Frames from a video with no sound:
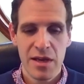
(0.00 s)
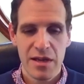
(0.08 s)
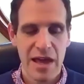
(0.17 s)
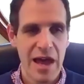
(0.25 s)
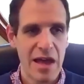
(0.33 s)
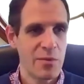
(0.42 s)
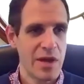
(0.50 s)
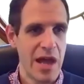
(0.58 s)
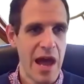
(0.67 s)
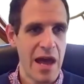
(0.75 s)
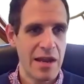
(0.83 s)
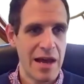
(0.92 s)
Can we
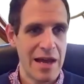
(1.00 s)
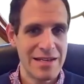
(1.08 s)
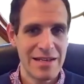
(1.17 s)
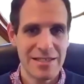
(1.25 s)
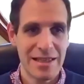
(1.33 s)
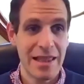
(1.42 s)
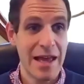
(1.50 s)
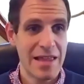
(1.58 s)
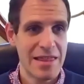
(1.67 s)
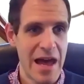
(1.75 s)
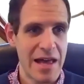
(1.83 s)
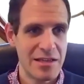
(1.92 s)
add ideas like
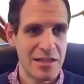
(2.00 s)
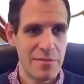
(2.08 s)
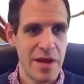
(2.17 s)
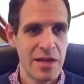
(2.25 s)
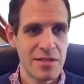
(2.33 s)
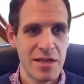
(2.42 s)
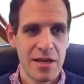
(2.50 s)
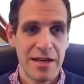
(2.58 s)
that to the mix?